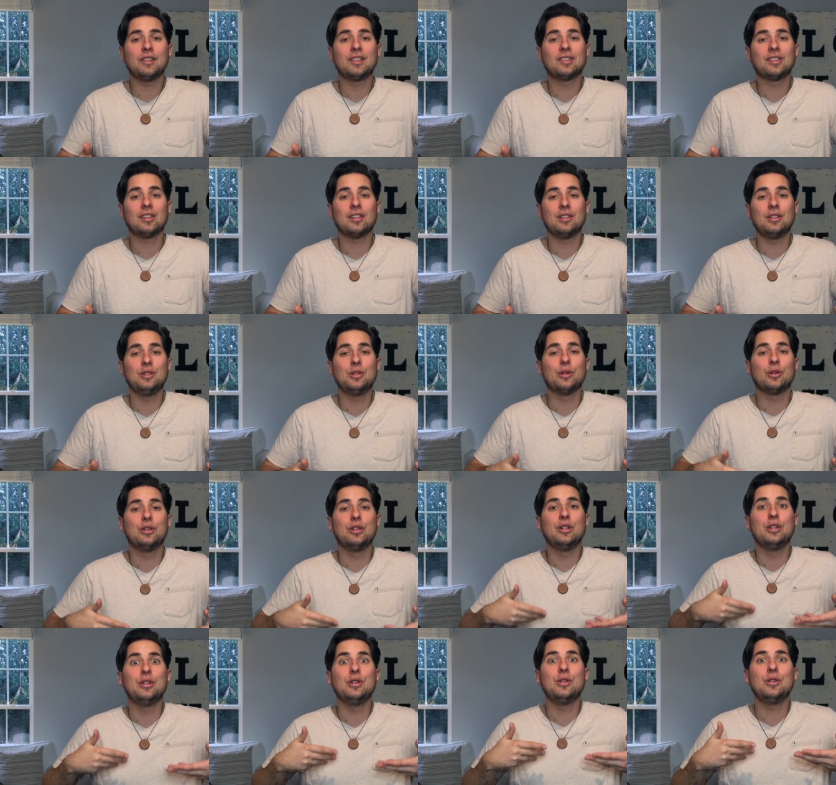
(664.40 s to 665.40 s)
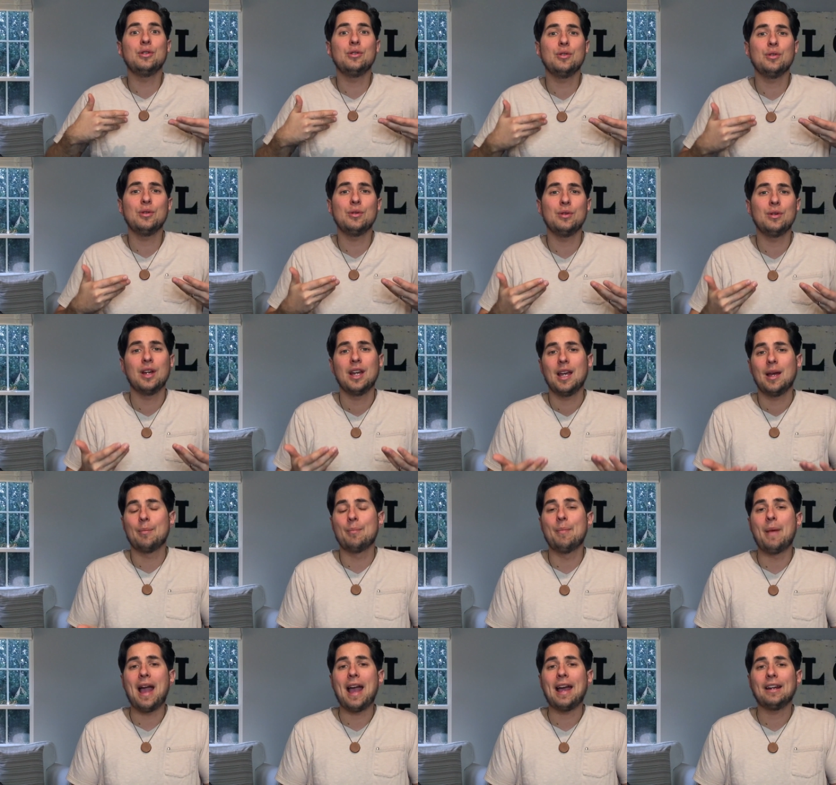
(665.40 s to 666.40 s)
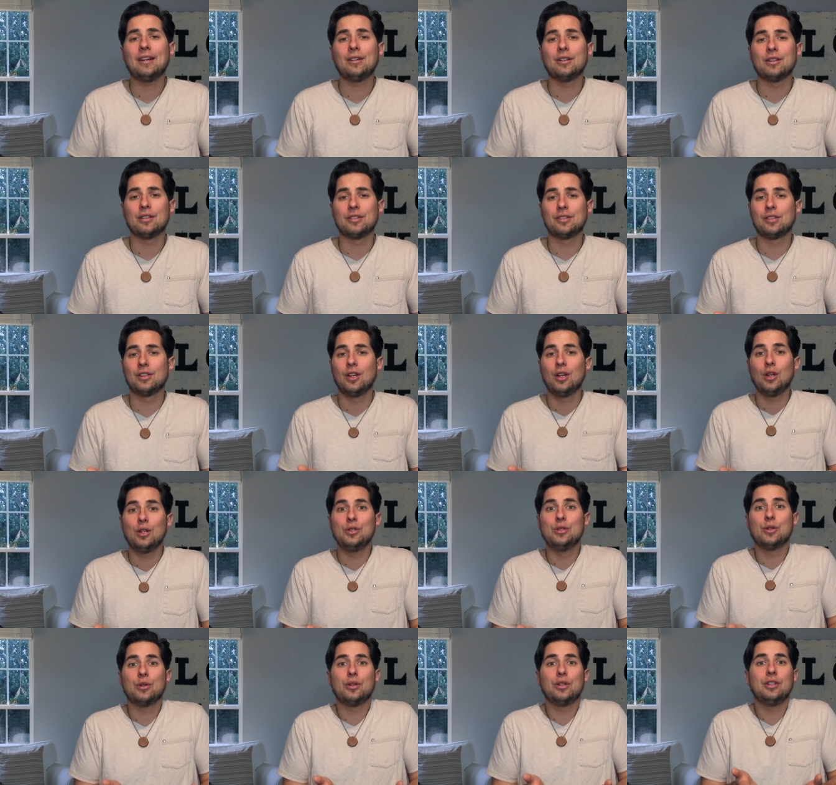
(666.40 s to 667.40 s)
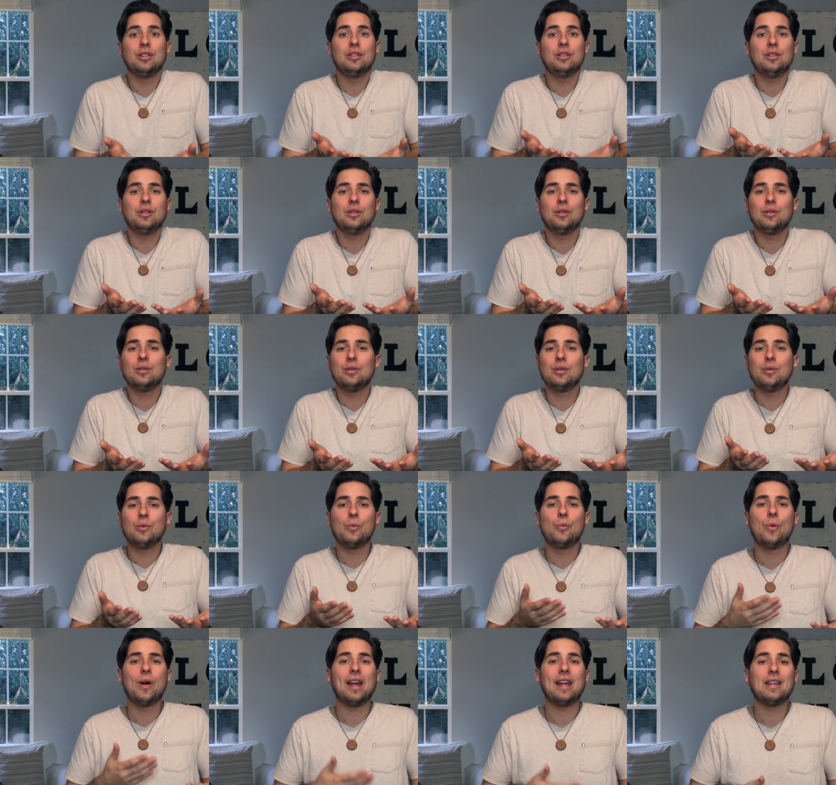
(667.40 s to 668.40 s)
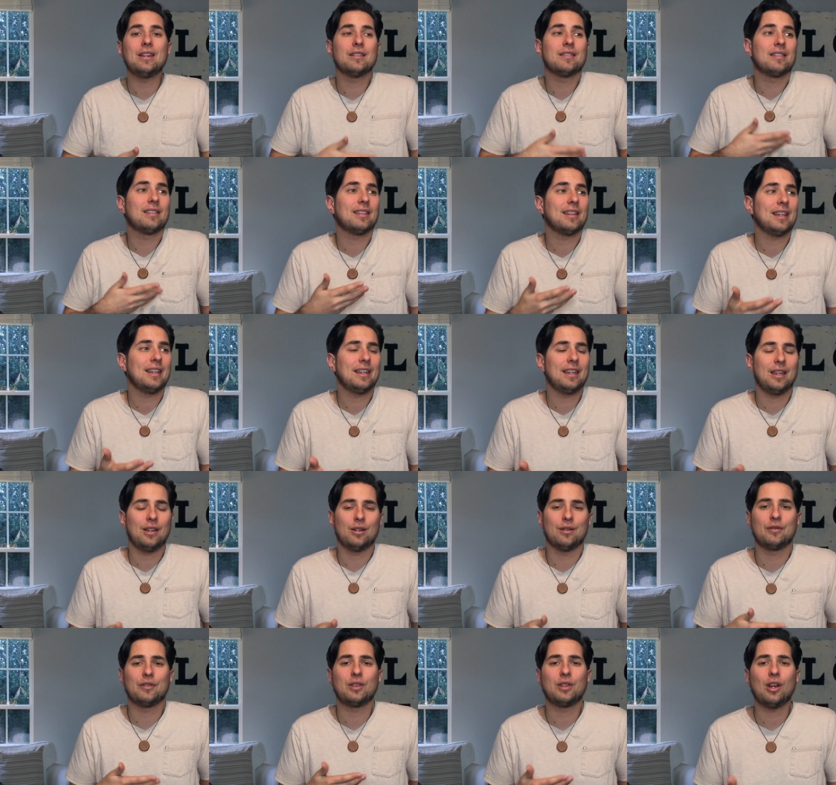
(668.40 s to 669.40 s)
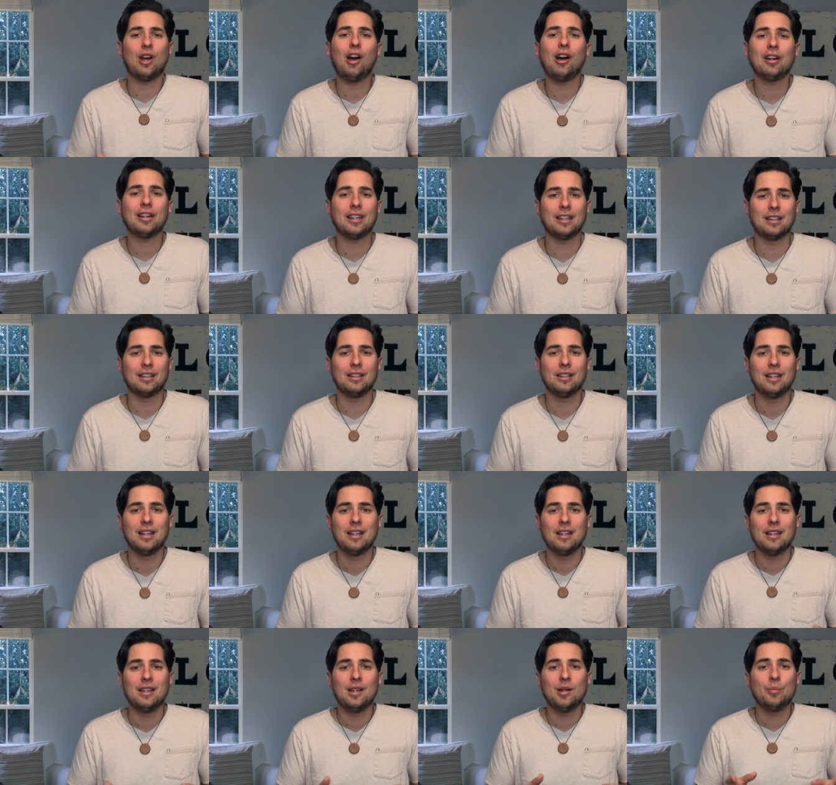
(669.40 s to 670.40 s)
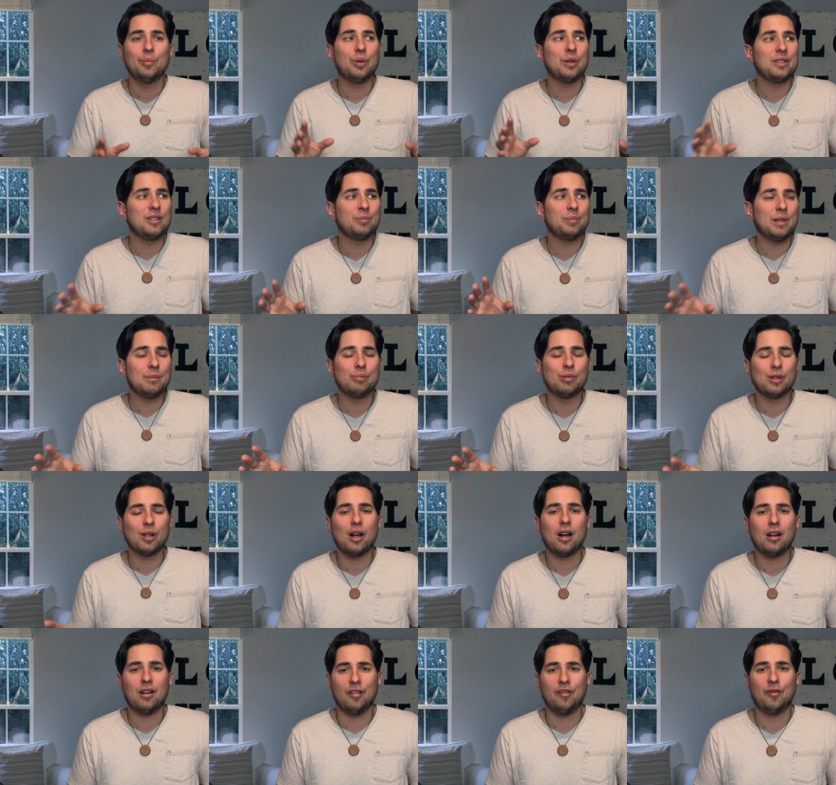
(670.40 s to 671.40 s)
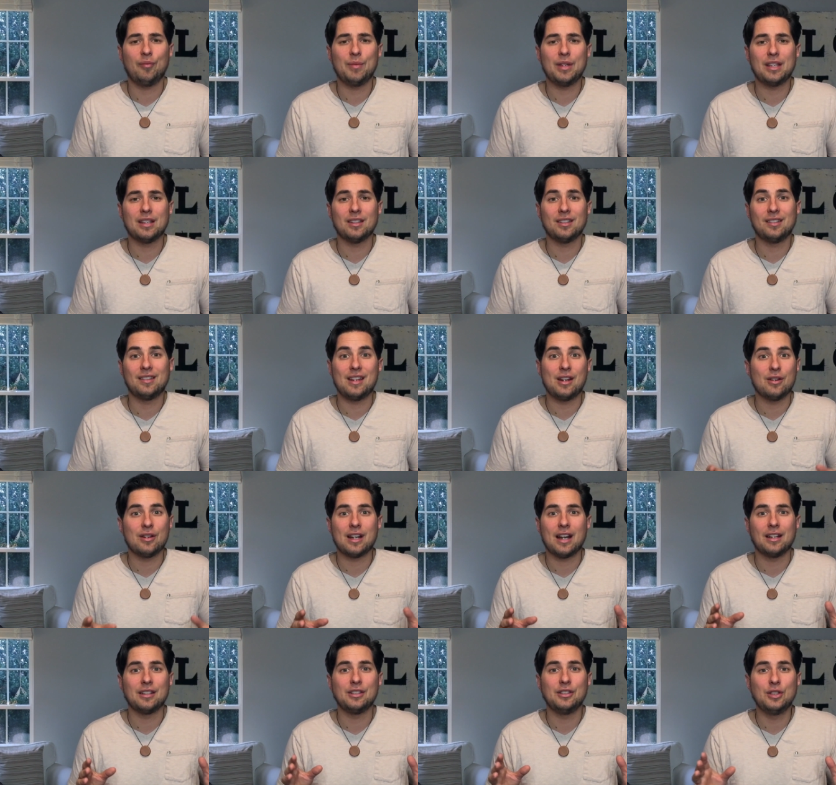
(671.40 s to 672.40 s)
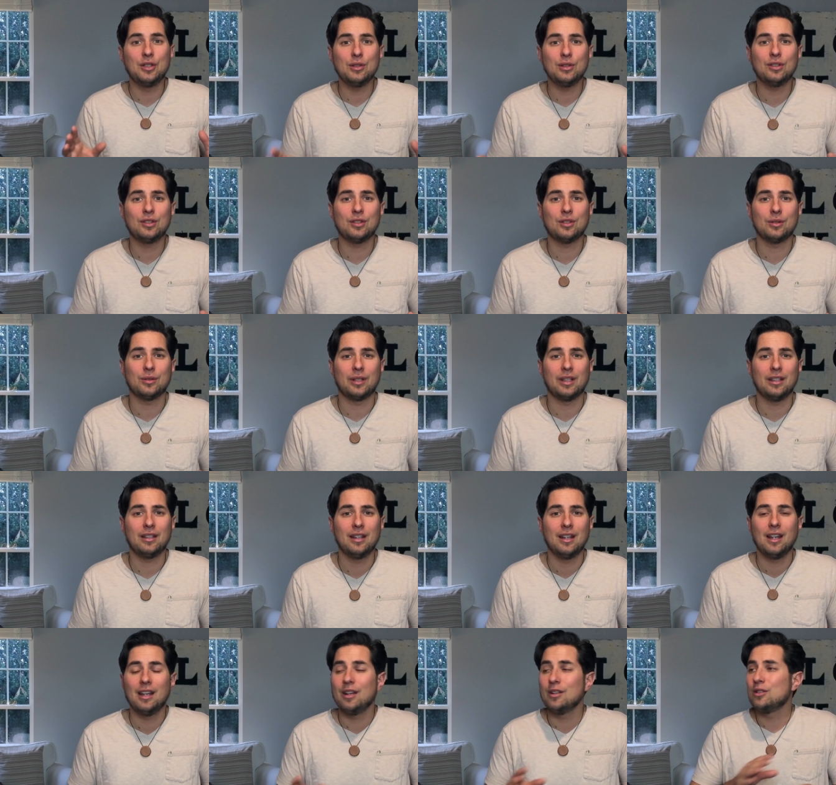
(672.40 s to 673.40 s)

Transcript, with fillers: of a sudden your new manners, your new way of thinking, of talking, puts people off because they're not used to it.